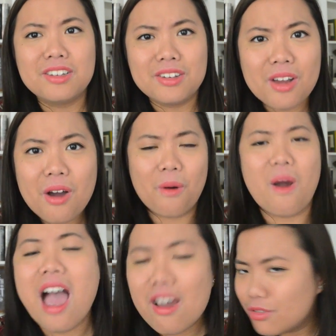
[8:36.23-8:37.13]

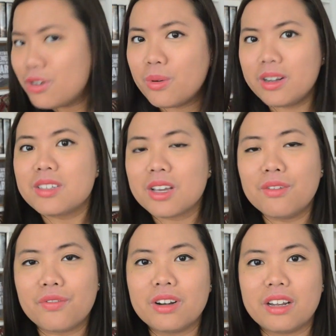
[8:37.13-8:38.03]
No, everyone is
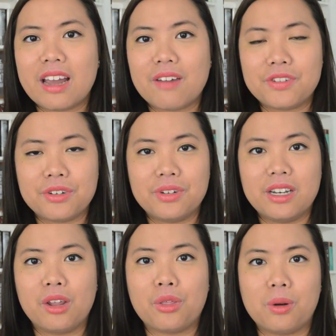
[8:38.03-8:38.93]
converted after
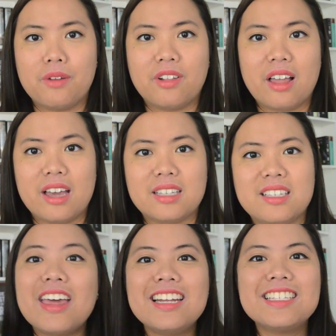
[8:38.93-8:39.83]
reading Throne of Glass.
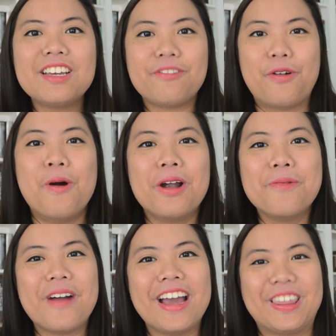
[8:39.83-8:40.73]
And that is it
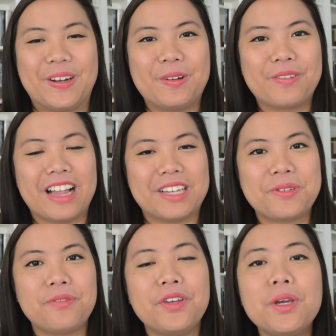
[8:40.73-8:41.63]
for my Throne of
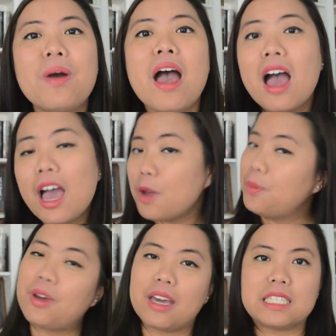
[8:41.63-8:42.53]
Glass review. I
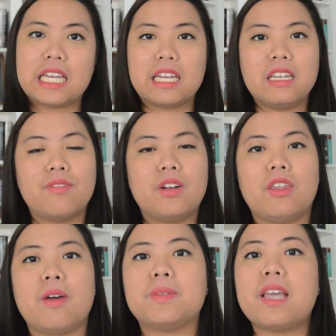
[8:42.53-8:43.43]
hope you guys like it. Give it
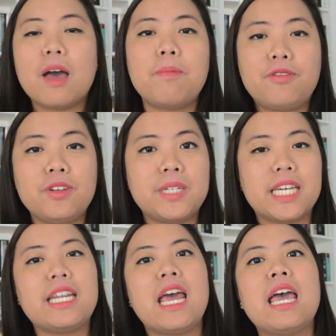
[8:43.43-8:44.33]
a thumbs up if you
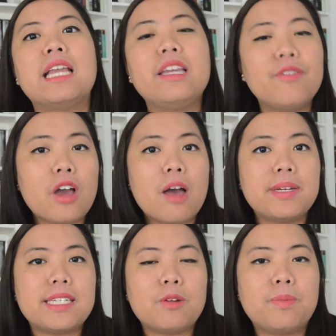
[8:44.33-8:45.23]
did. Leave a
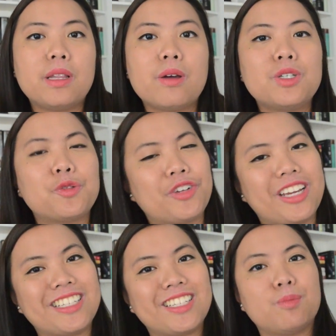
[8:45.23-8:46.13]
comment down below. Don't
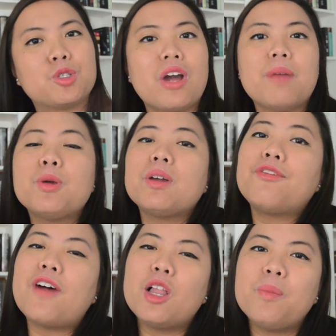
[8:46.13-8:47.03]
forget to subscribe. You
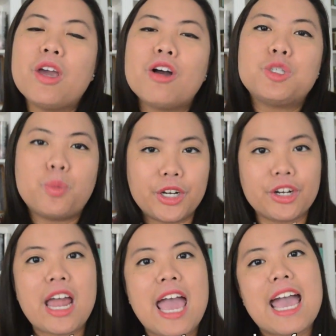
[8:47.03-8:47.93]
can follow me on
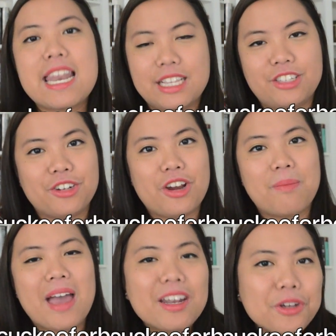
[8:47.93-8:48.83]
Twitter and
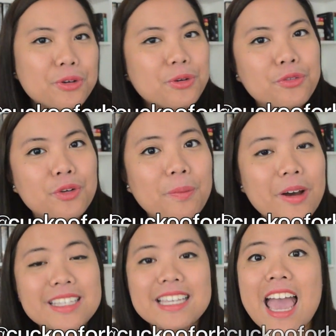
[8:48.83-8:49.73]
Instagram at Cuckoo for
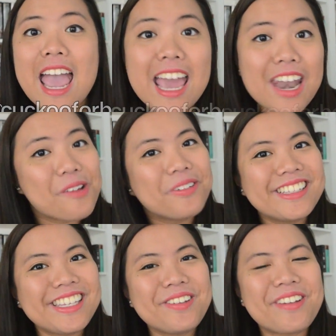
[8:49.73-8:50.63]
Books, and I
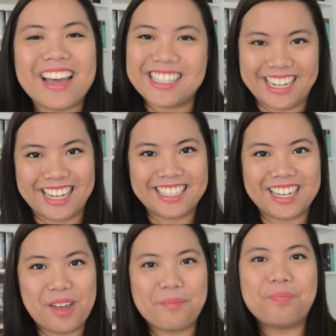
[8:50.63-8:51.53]
will see you guys next
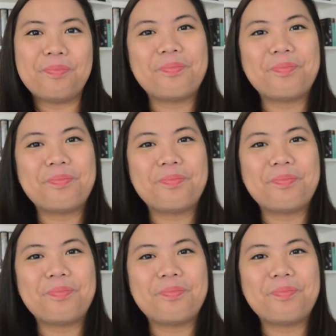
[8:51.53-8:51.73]
time.